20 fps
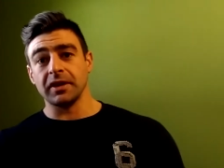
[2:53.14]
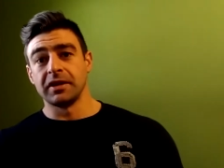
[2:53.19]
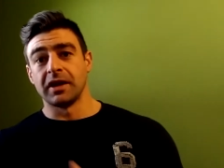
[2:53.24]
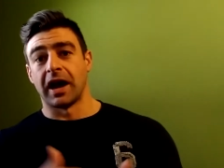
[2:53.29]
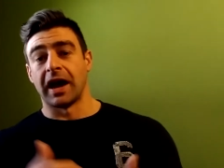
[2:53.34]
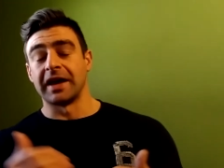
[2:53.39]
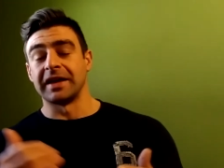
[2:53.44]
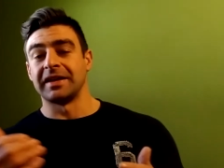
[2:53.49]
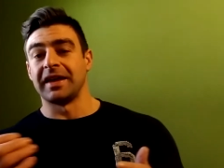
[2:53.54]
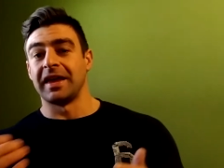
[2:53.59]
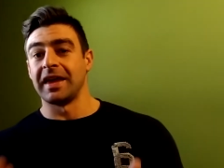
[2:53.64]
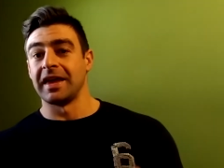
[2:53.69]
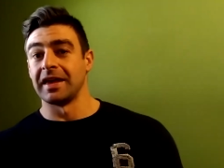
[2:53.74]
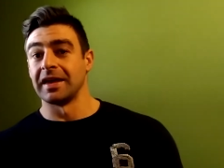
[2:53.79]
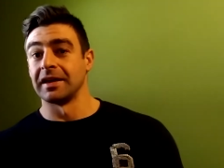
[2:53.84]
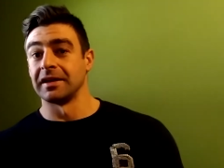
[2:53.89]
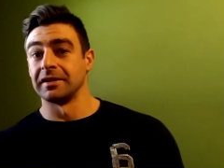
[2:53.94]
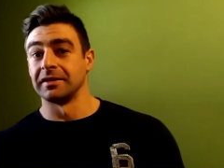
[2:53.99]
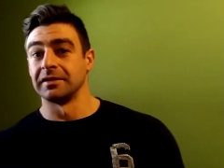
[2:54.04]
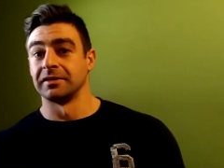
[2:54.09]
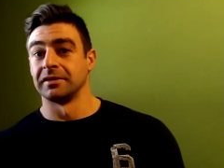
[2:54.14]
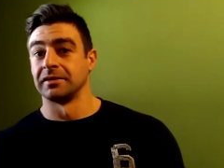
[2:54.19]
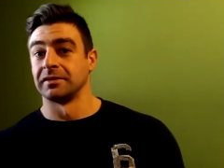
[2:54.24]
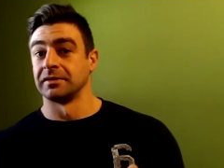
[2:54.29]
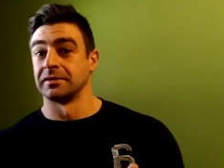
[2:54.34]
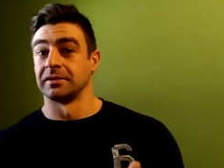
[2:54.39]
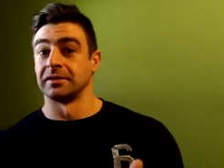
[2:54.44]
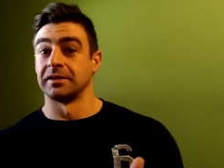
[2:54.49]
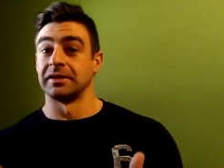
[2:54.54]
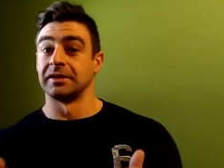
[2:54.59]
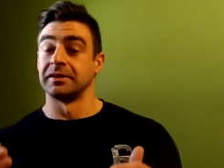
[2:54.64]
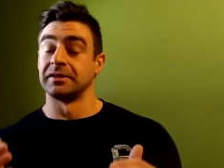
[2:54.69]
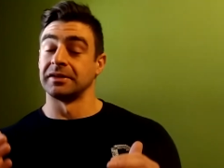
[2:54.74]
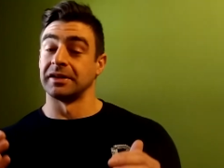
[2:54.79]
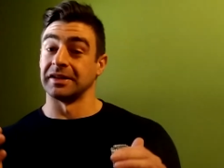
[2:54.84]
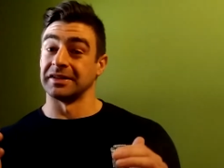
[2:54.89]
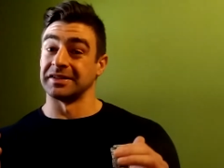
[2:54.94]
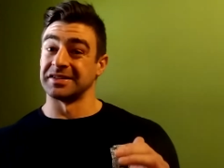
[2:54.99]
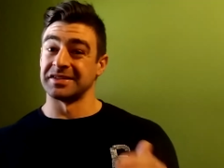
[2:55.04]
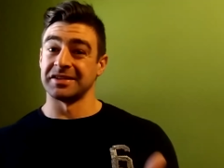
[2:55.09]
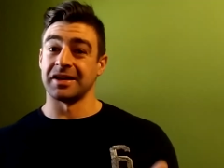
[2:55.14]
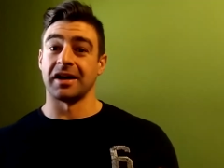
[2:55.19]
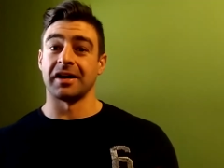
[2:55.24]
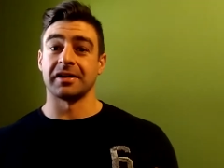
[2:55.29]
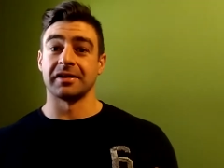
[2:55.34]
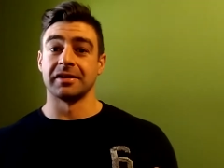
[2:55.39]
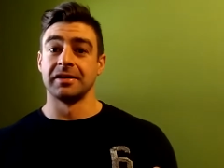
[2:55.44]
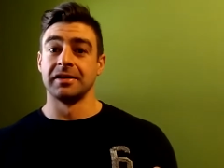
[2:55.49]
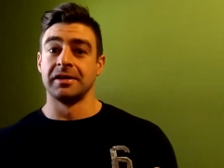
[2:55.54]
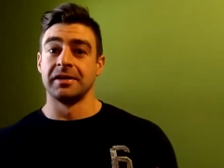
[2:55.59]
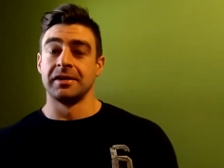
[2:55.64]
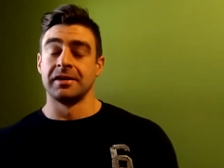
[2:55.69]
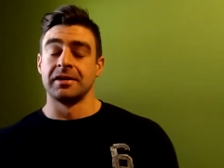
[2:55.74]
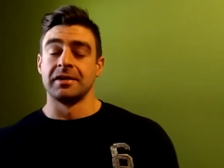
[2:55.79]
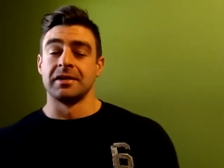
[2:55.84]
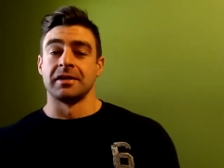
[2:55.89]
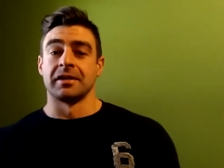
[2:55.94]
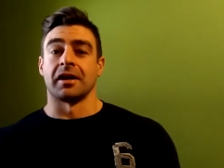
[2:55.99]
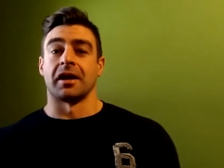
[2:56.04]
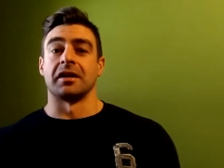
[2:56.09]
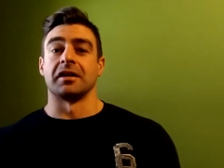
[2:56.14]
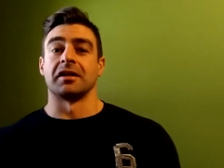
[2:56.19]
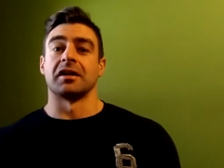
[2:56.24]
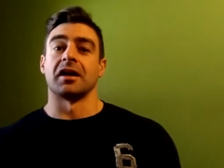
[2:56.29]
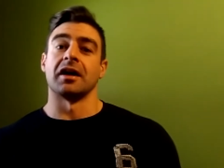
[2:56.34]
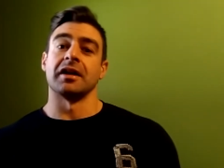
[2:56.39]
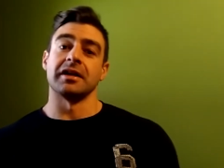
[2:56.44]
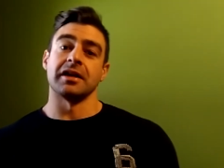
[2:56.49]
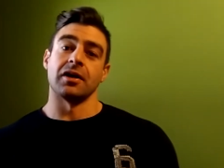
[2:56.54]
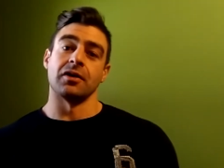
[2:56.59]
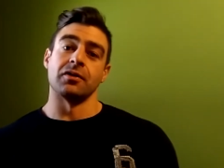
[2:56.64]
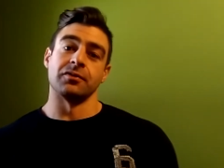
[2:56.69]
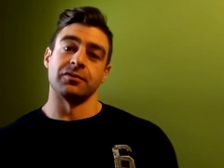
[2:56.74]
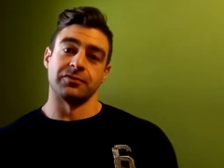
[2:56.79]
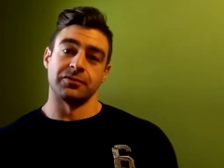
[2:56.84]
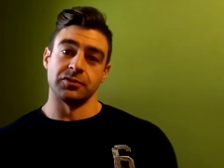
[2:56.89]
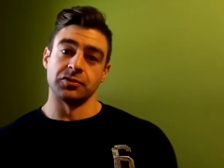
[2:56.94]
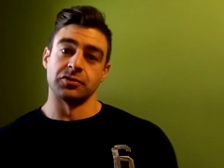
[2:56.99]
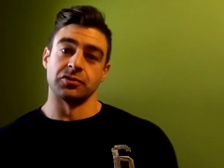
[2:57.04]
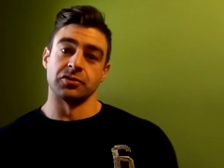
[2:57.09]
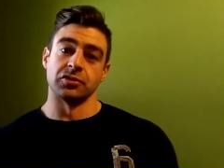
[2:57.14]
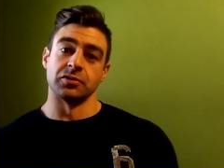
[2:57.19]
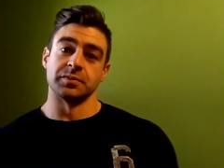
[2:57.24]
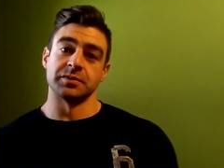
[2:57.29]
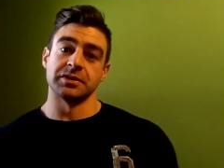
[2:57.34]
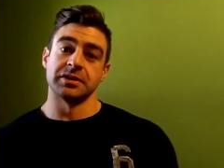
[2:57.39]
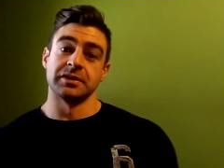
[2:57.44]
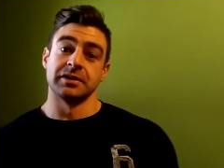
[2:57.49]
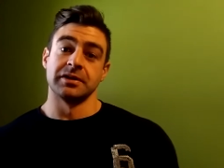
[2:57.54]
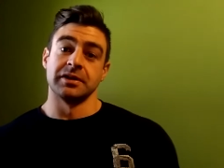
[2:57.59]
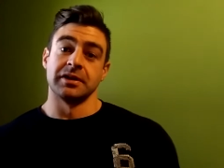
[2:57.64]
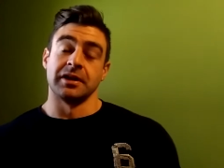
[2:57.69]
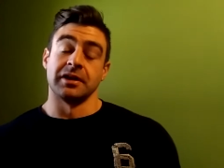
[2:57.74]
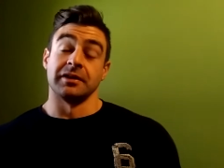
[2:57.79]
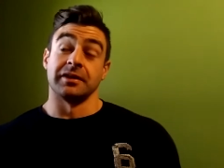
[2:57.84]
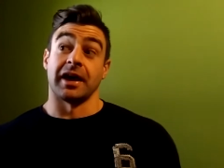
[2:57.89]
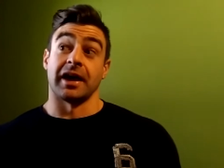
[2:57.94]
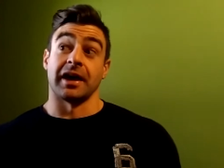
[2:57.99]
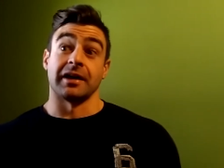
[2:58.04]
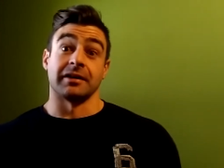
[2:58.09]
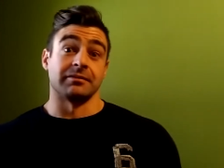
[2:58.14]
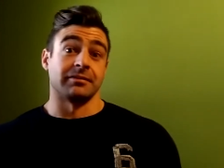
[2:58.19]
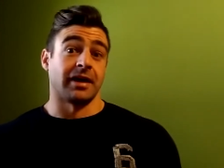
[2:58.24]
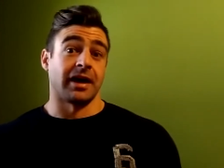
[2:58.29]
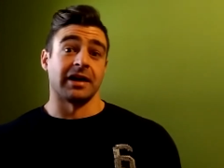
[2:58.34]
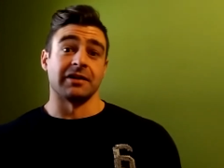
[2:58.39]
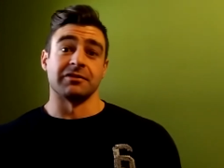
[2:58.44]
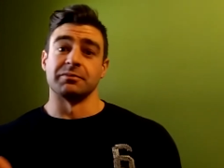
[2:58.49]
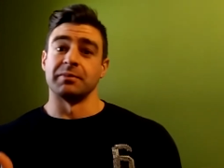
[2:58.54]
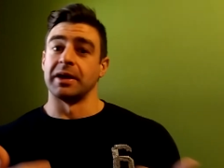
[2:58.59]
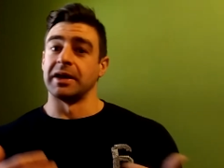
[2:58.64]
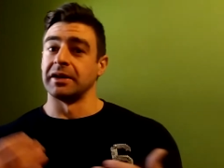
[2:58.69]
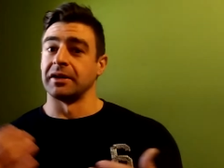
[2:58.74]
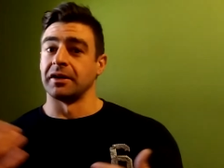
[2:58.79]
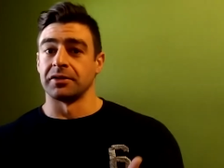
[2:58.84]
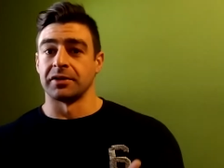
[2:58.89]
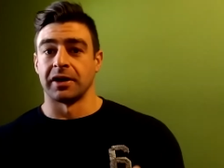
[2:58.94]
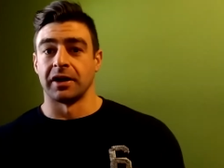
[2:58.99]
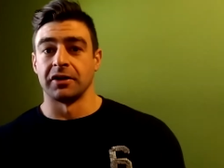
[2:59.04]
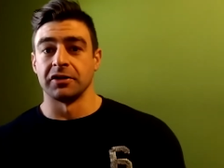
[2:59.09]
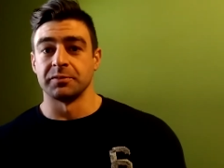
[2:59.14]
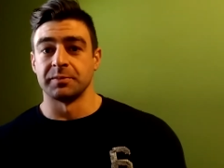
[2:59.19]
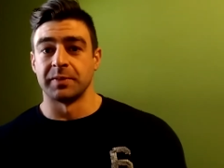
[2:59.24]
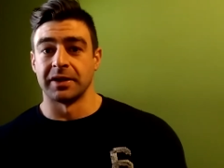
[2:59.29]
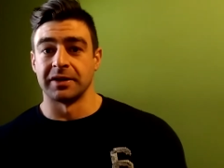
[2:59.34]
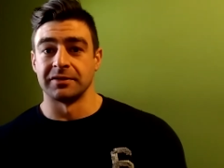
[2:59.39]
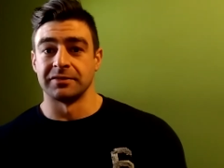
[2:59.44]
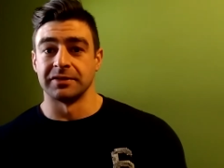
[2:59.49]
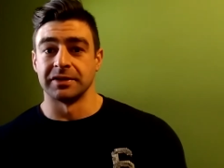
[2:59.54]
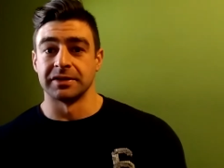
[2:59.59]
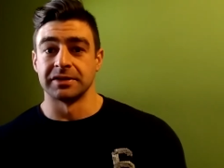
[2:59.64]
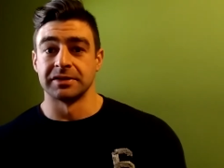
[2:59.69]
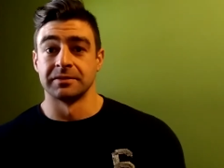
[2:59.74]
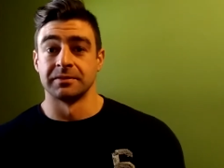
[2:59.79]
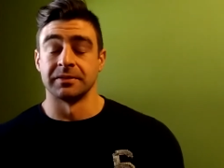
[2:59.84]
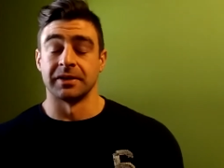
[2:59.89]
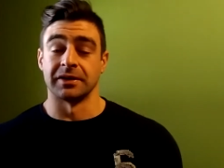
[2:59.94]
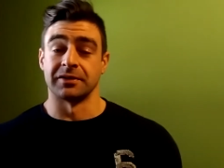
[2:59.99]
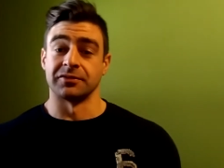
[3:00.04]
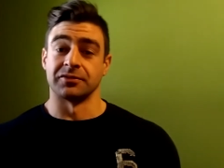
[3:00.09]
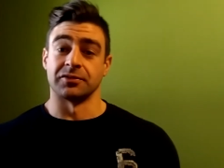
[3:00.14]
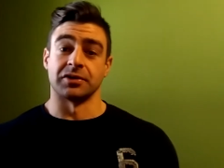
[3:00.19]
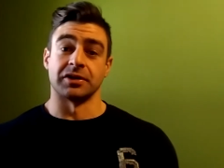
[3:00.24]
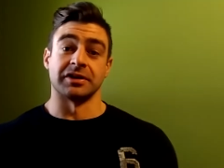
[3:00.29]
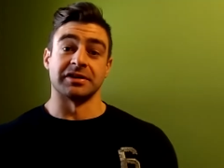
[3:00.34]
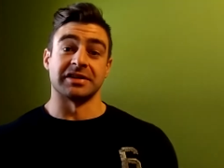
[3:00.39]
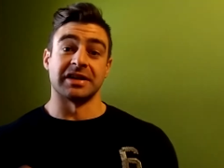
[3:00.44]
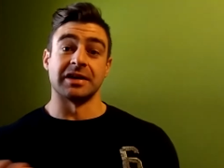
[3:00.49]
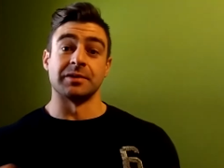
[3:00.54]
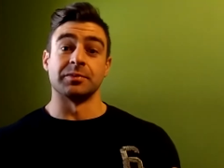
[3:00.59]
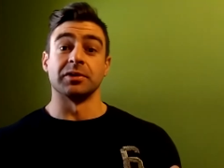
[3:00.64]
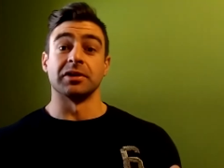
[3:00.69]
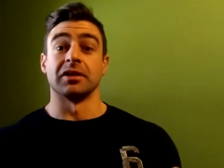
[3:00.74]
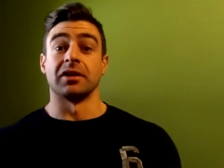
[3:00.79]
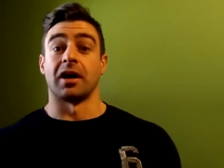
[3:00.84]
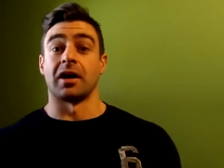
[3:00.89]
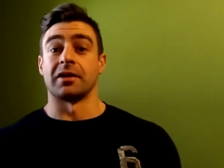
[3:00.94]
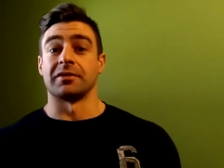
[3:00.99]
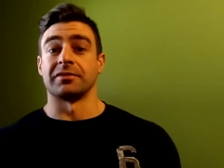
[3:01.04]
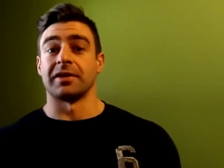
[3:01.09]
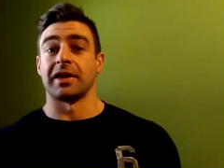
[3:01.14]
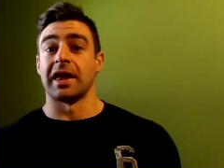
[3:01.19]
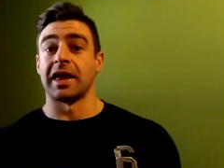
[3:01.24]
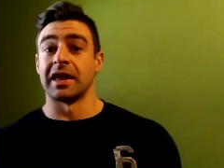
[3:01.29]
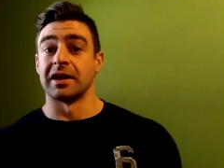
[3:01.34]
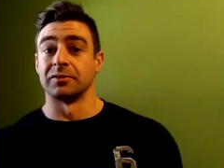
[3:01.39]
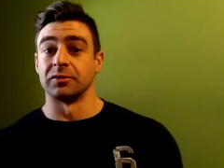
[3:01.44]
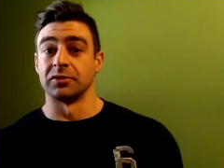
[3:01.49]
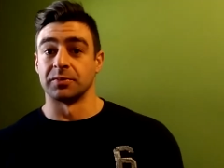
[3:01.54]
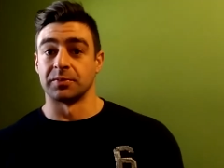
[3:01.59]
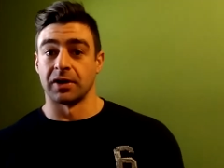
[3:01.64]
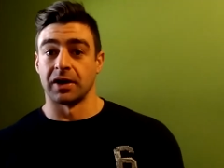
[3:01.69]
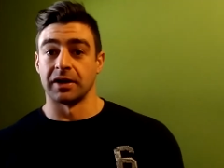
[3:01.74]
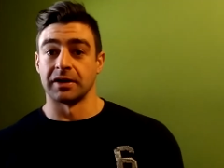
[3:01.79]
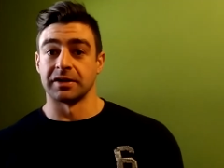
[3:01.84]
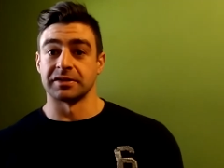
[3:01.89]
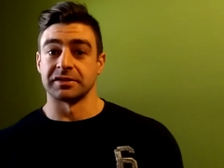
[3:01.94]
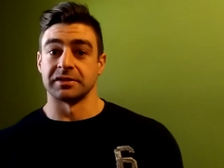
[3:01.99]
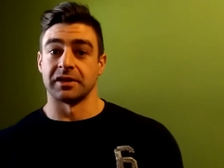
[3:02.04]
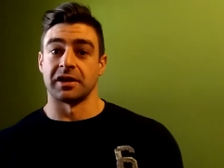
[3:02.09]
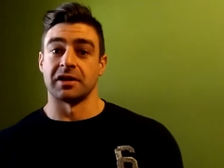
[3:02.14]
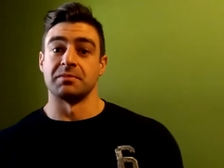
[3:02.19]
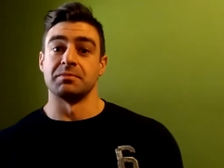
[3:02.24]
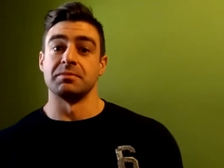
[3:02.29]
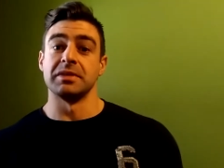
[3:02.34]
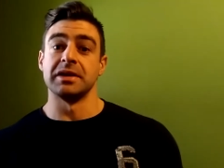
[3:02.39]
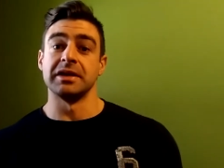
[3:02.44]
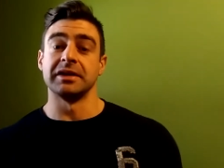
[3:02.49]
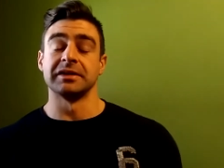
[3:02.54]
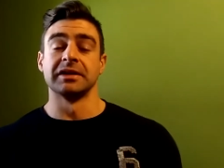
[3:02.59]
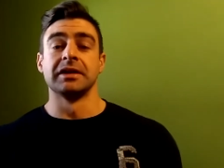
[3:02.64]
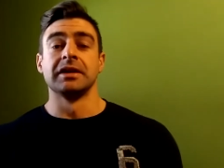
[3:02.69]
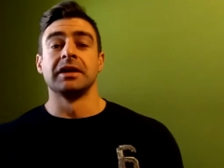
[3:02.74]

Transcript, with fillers: I can get stuck kind of cutting out food groups that have many other health benefits. Like for example, a lot of animal products, a lot of meat.